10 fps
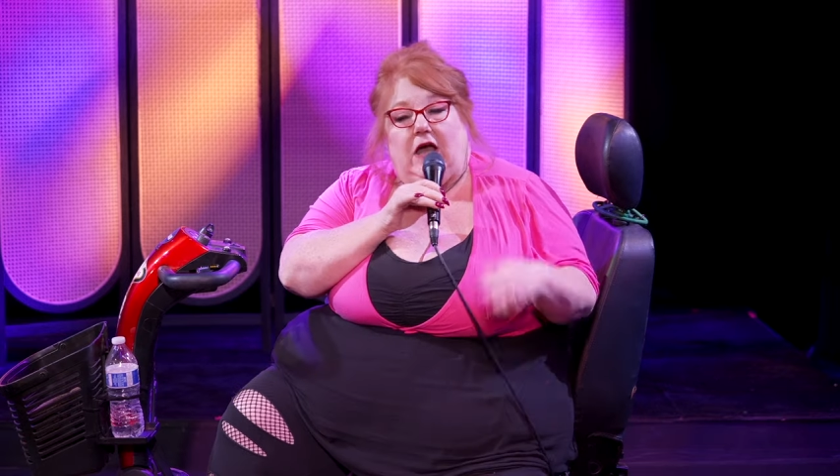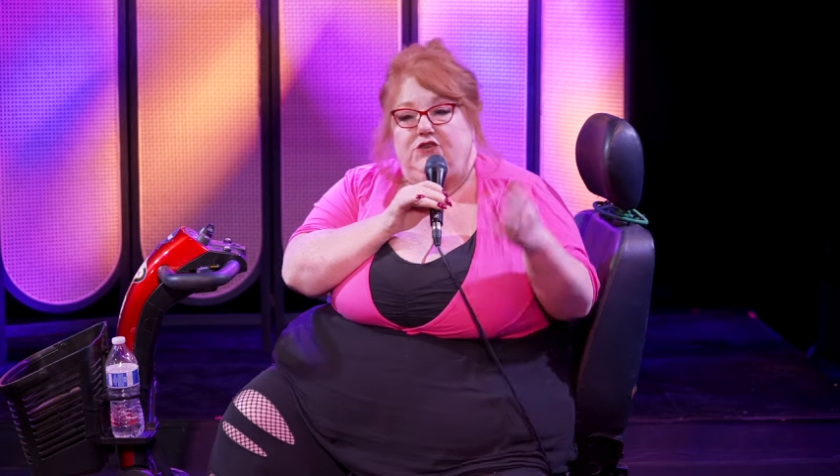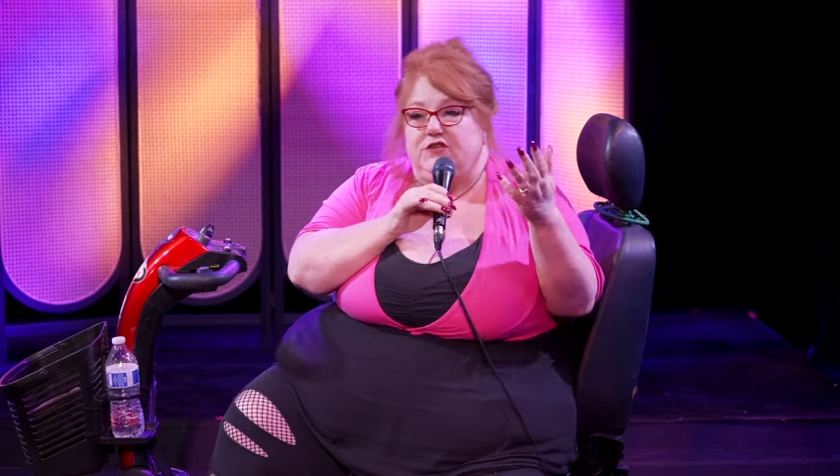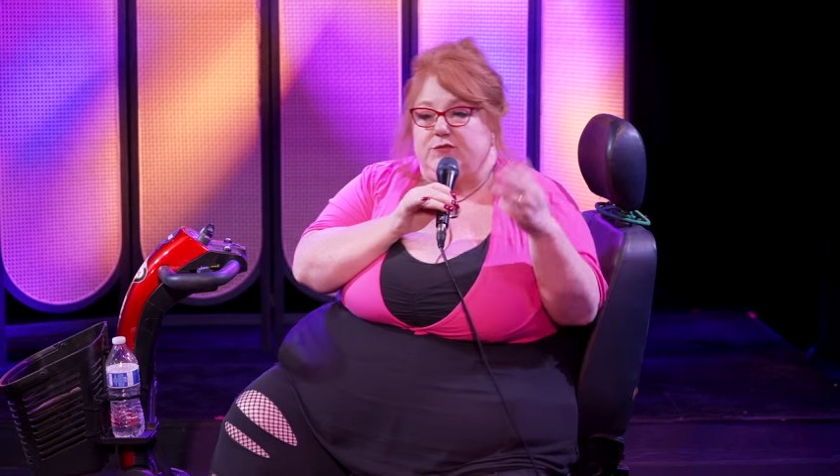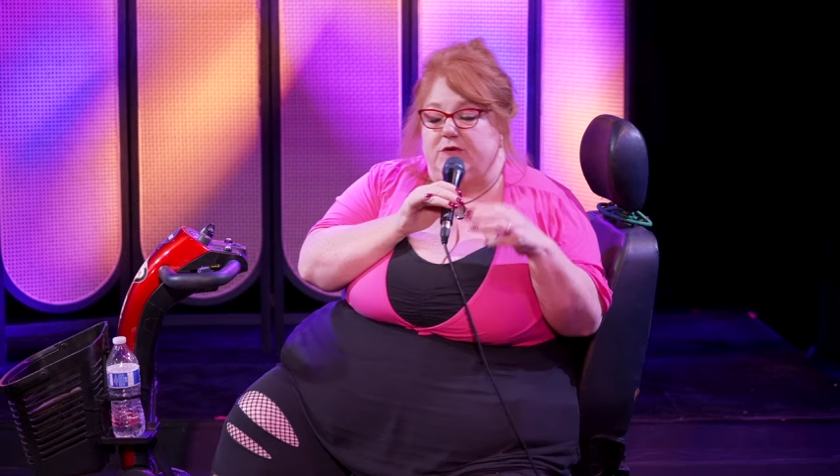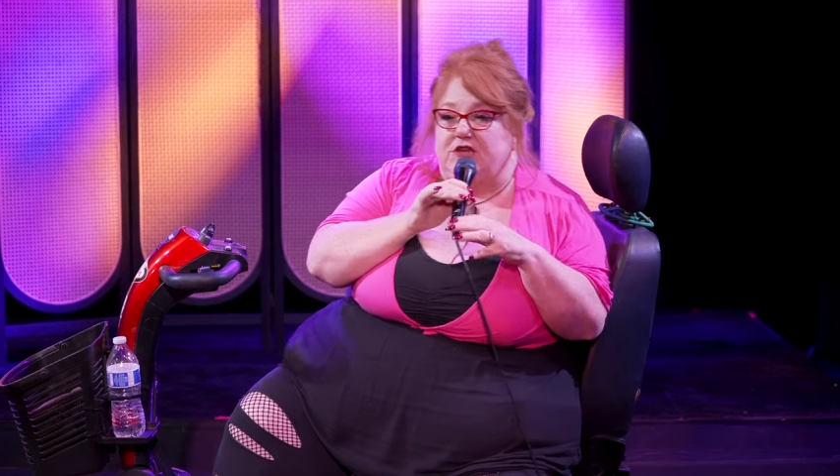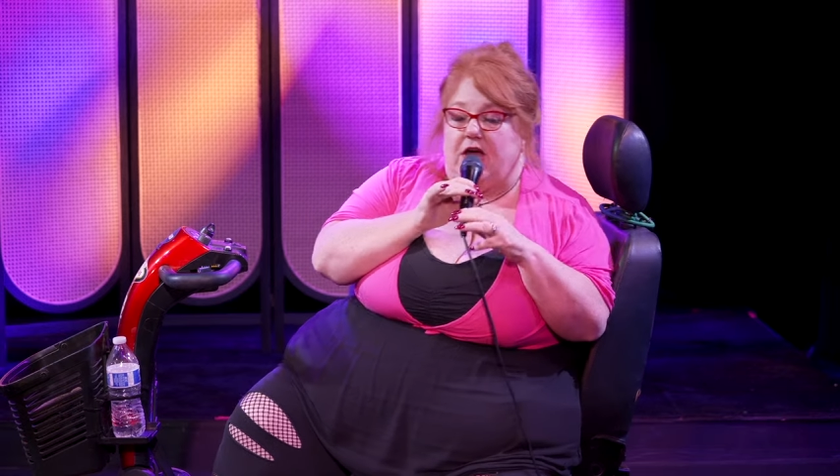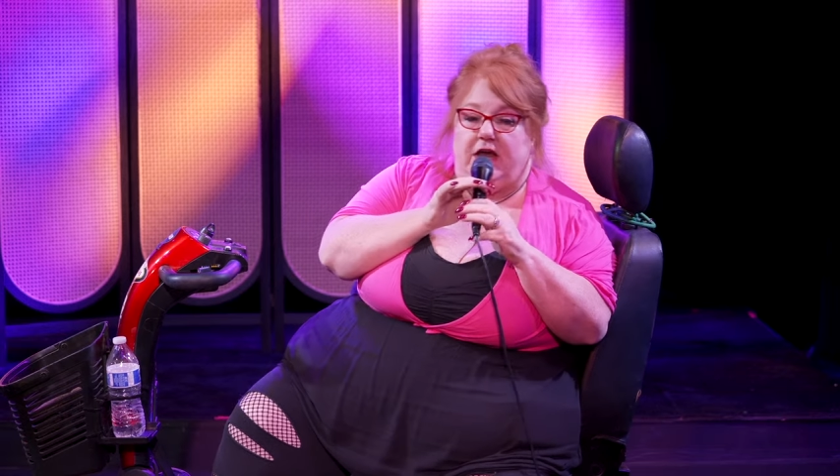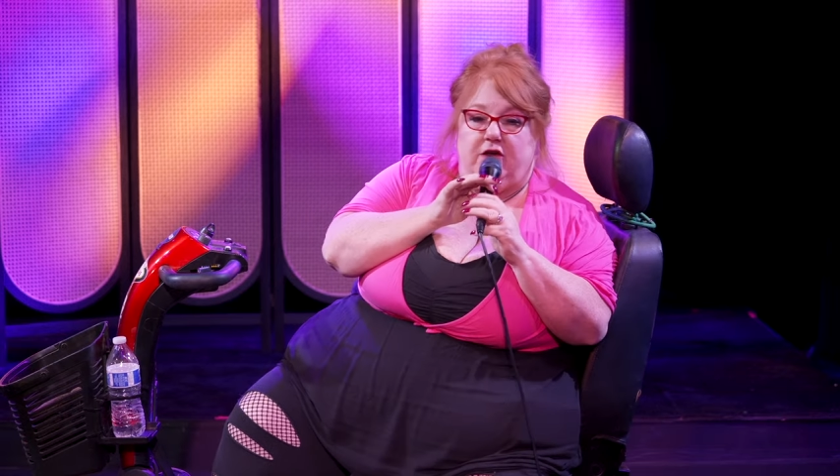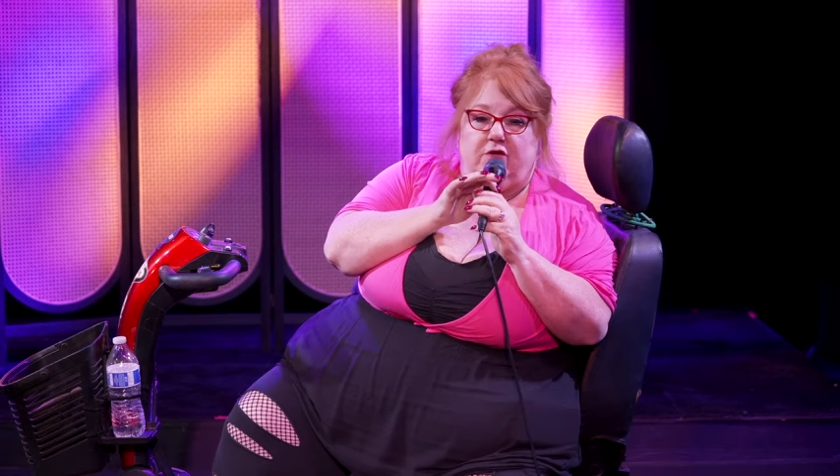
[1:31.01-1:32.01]
I just
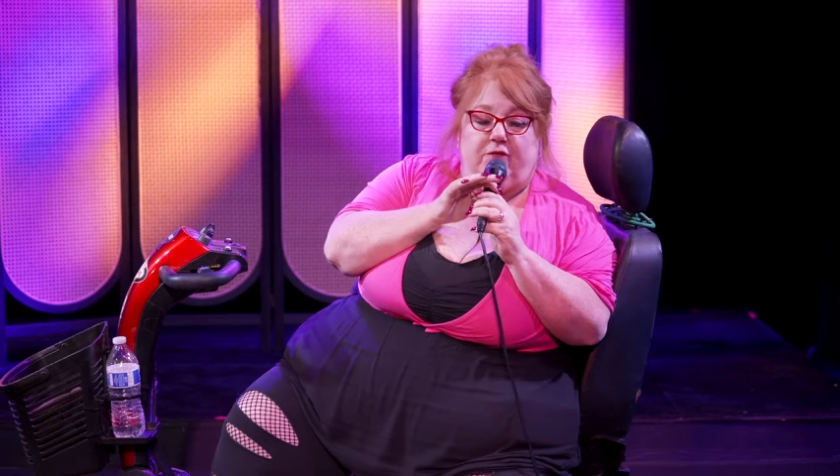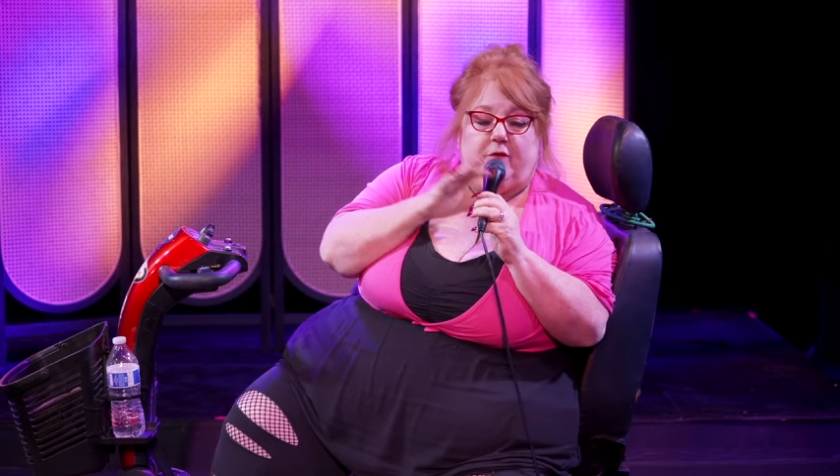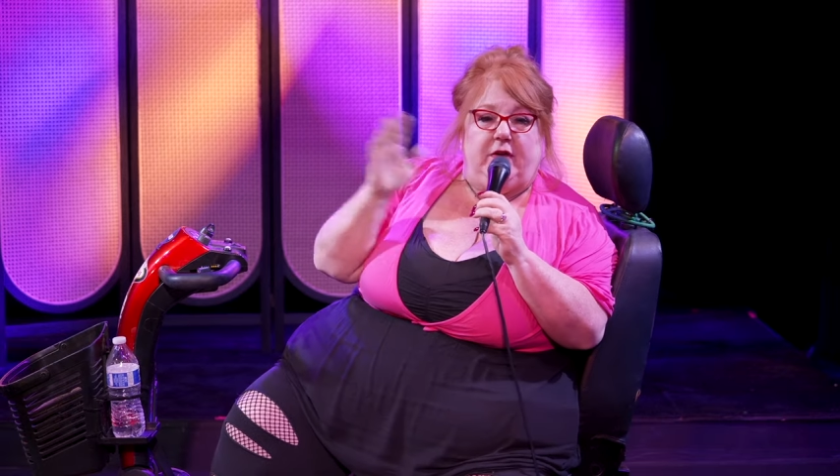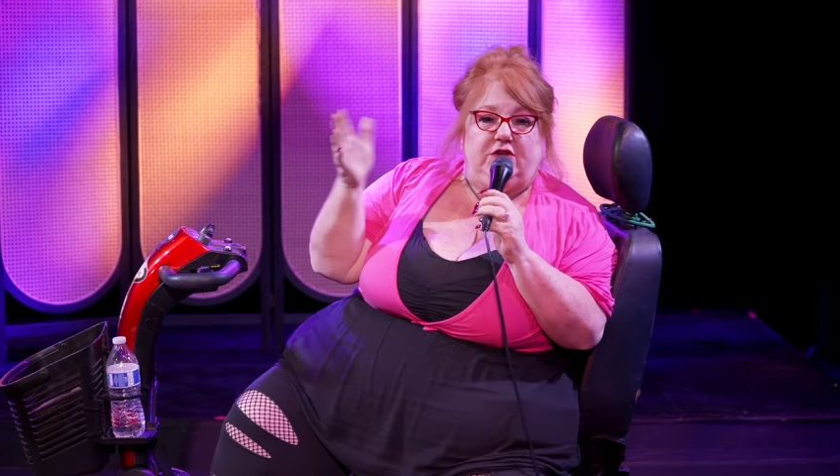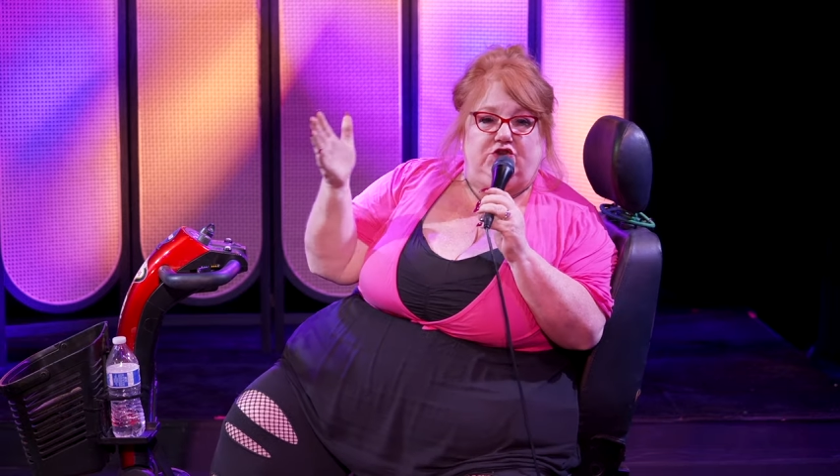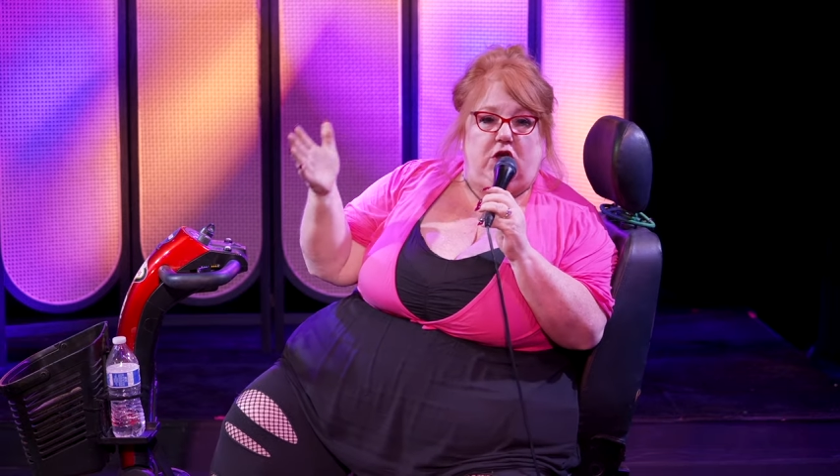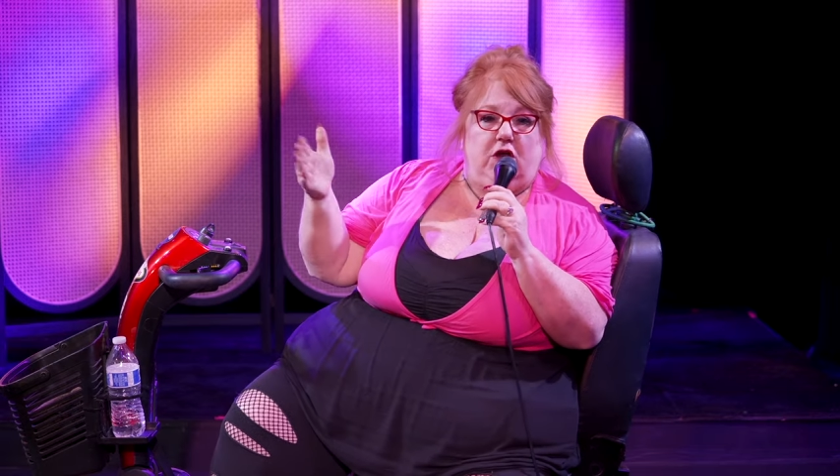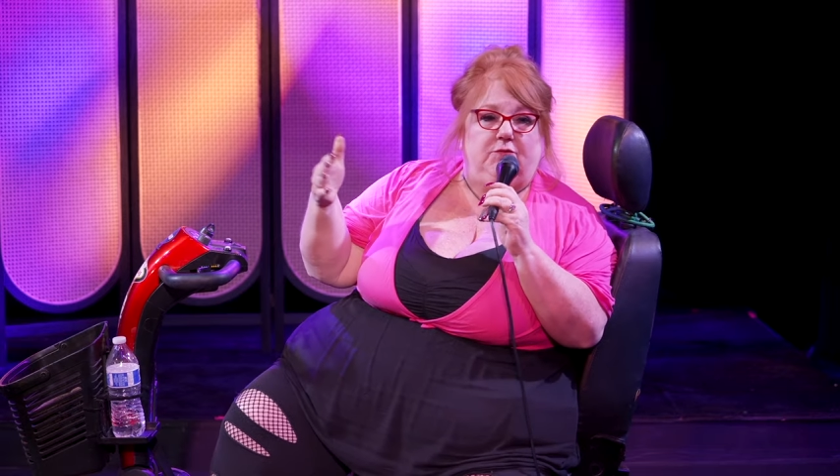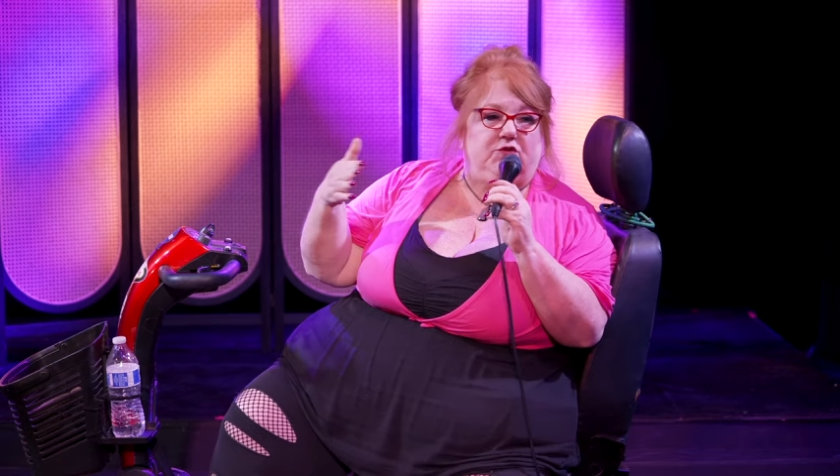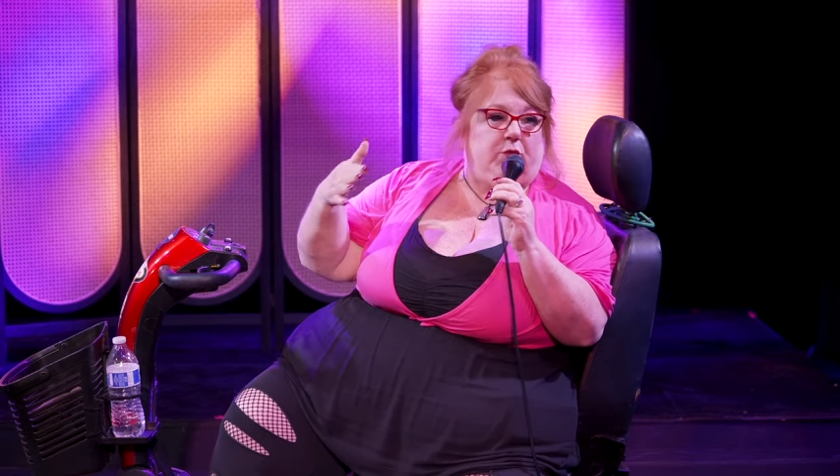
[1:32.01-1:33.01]
retired from my job,